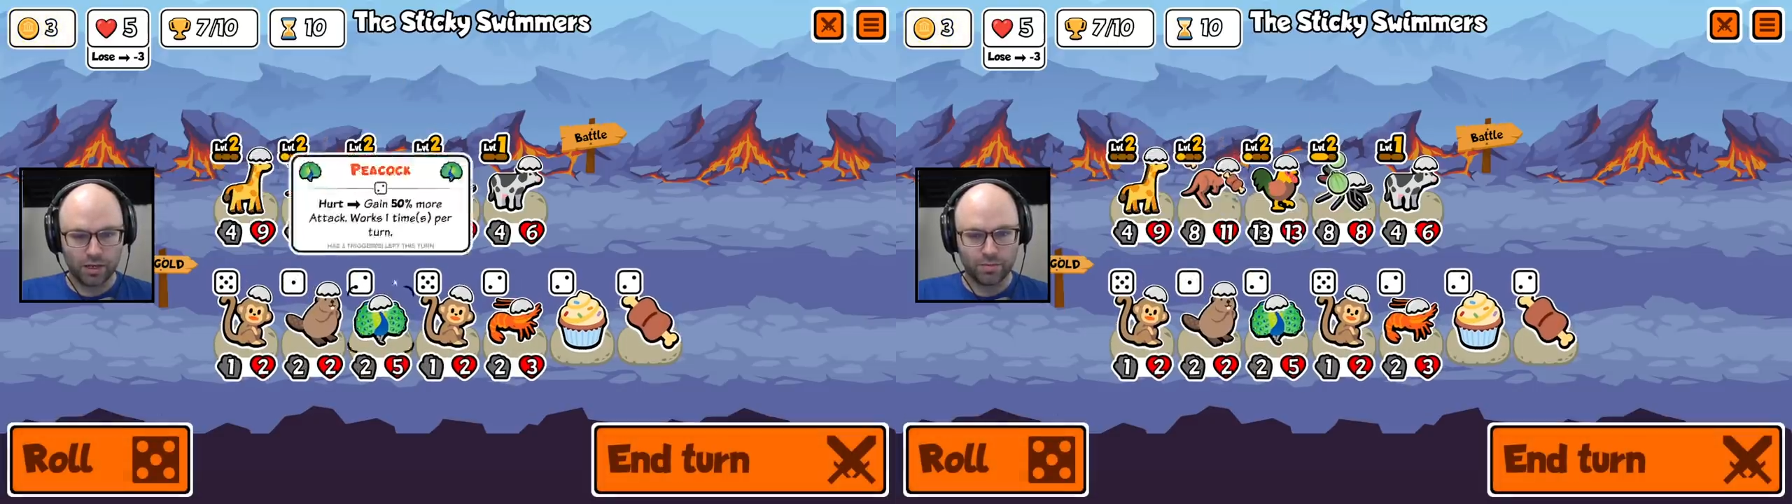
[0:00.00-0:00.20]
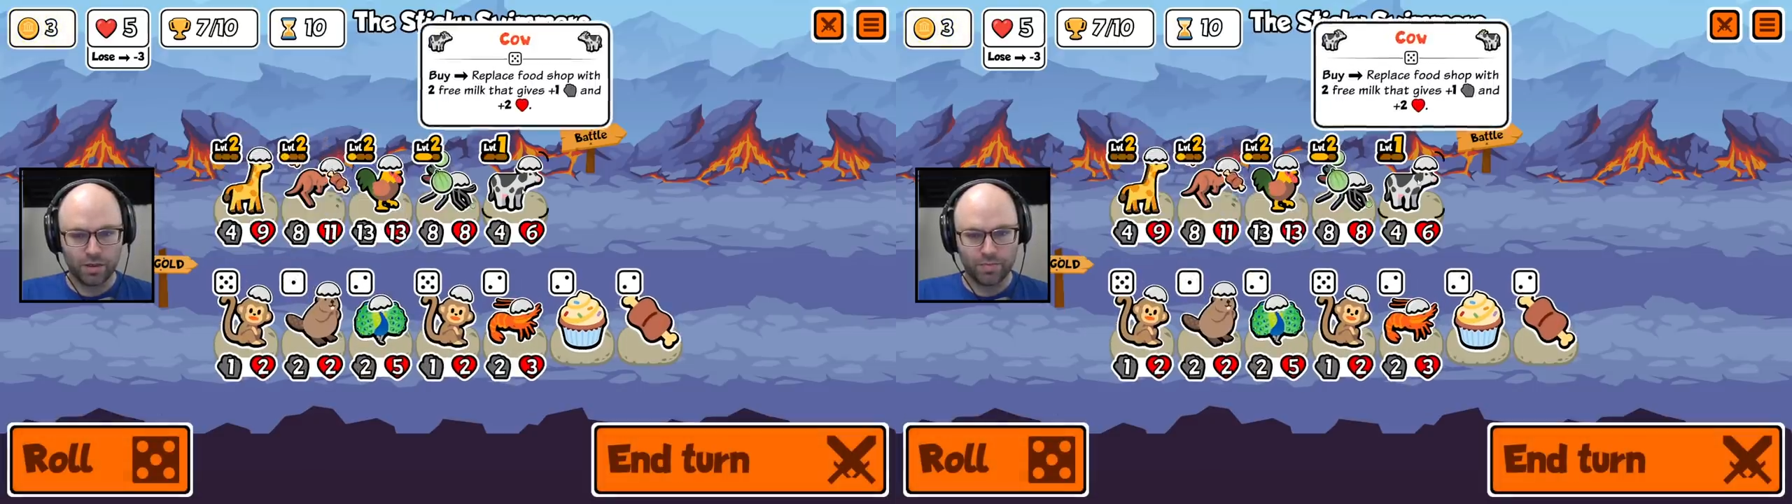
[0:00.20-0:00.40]

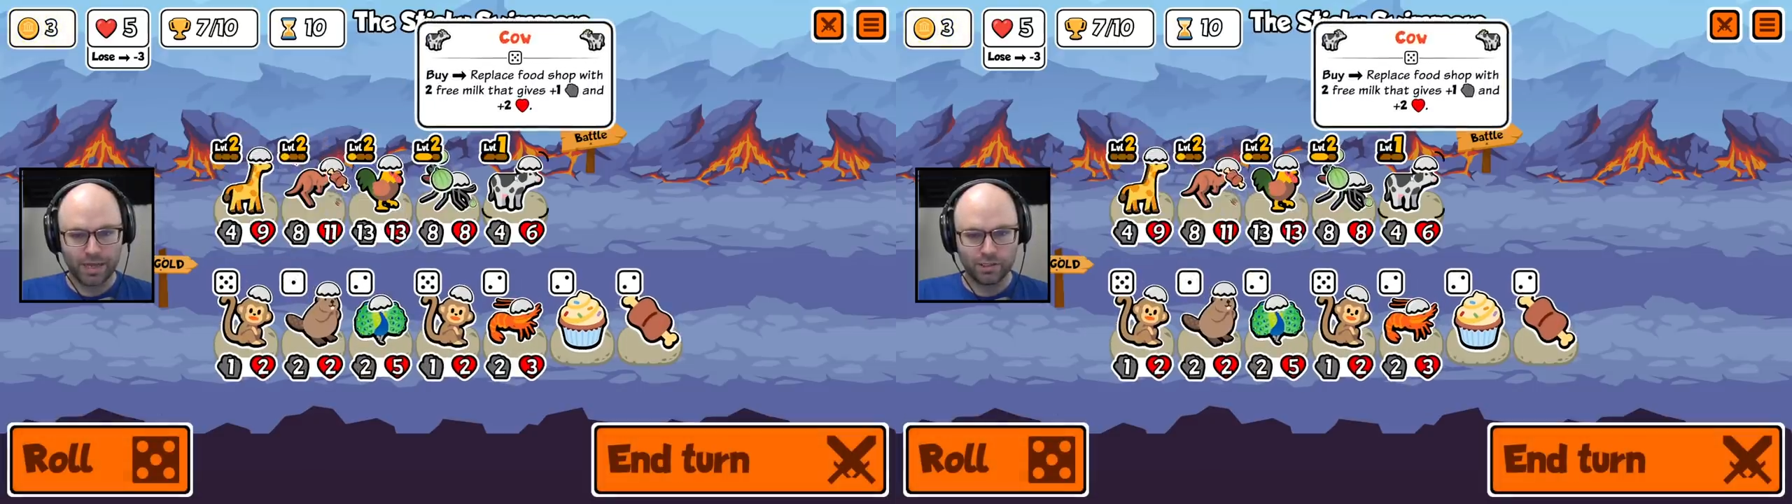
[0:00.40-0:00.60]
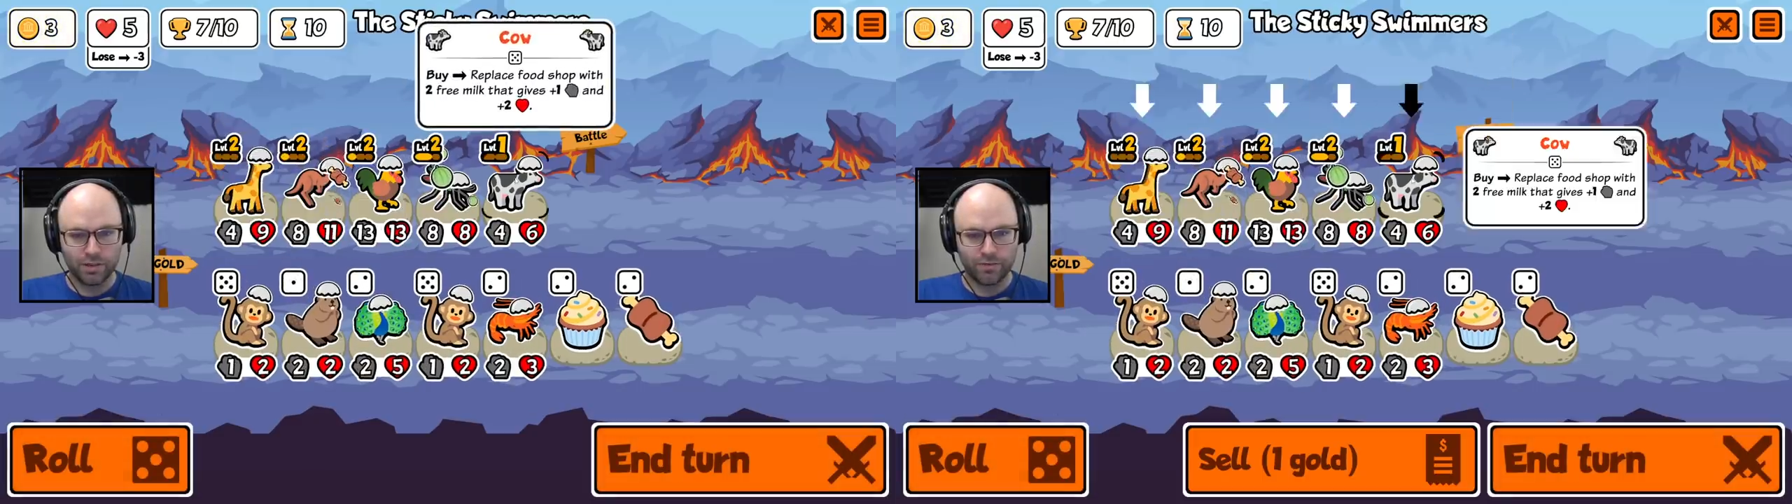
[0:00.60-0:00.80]
the
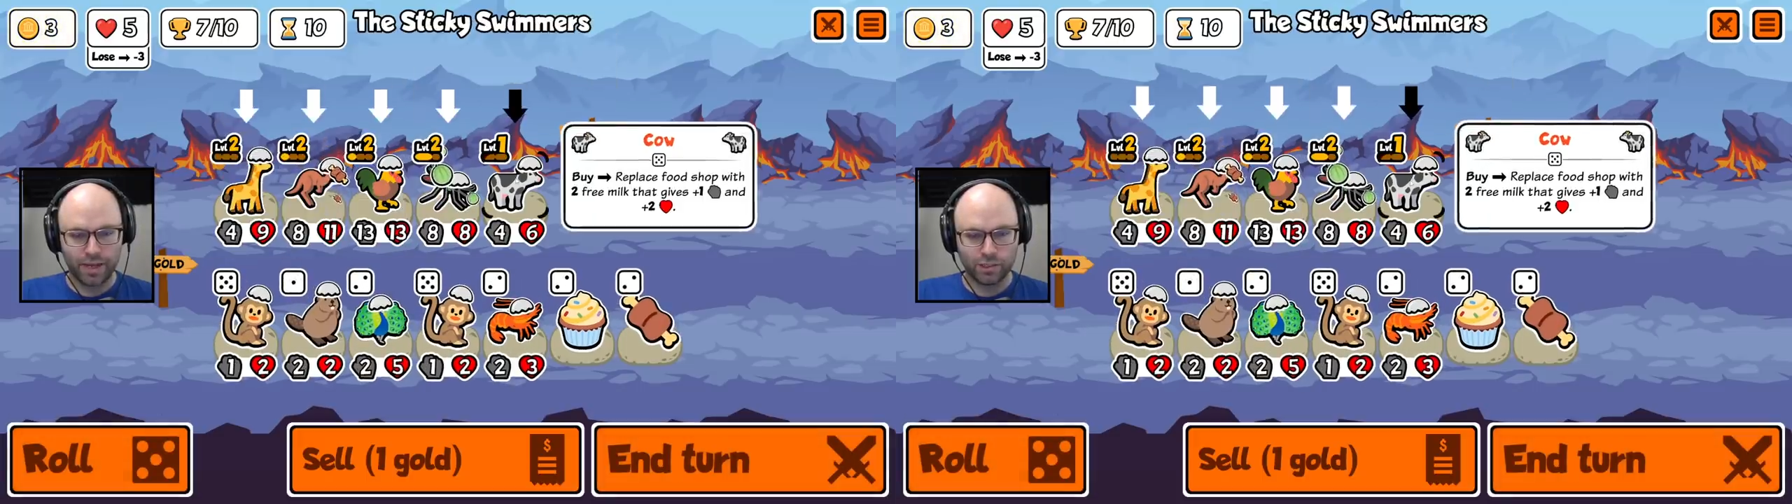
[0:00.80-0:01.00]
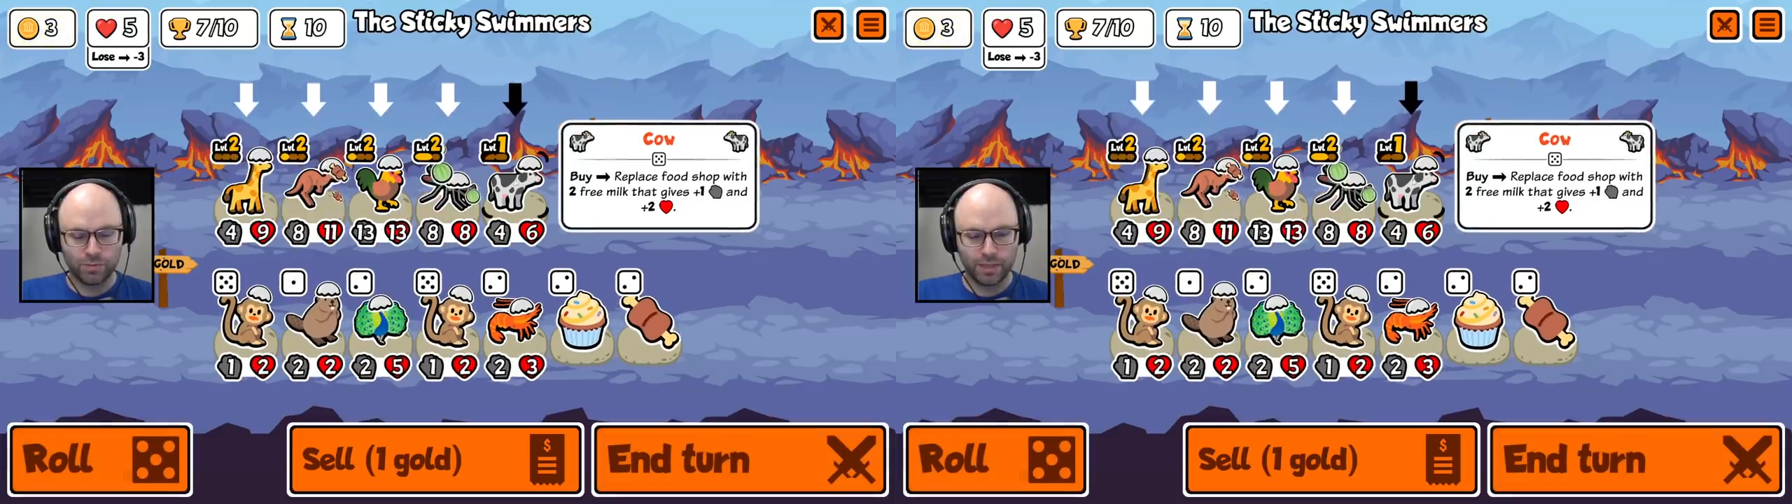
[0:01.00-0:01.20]
best
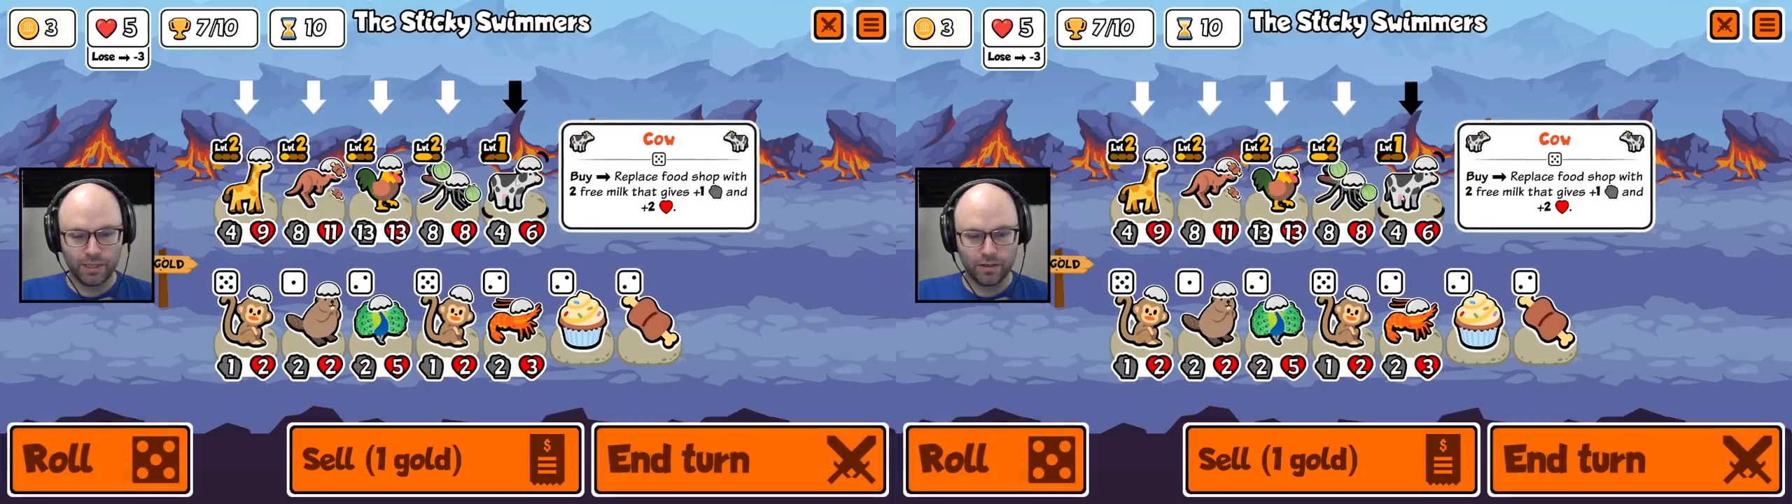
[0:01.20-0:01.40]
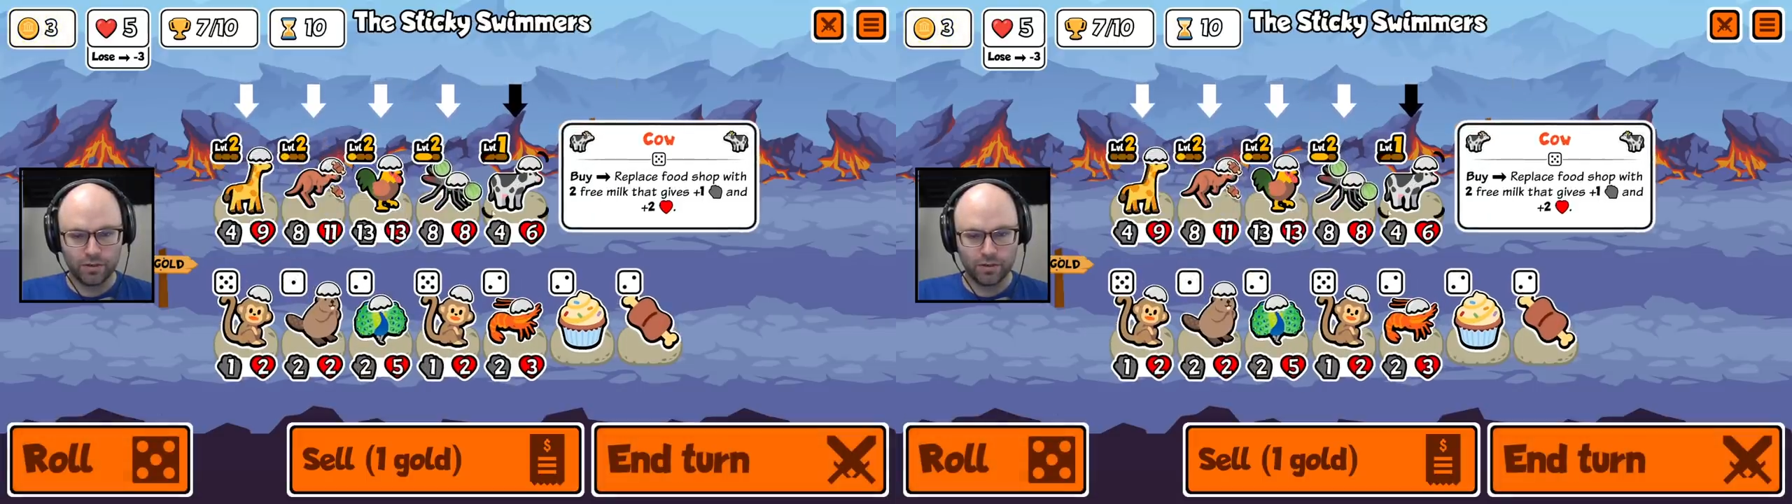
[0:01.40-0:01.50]
investment here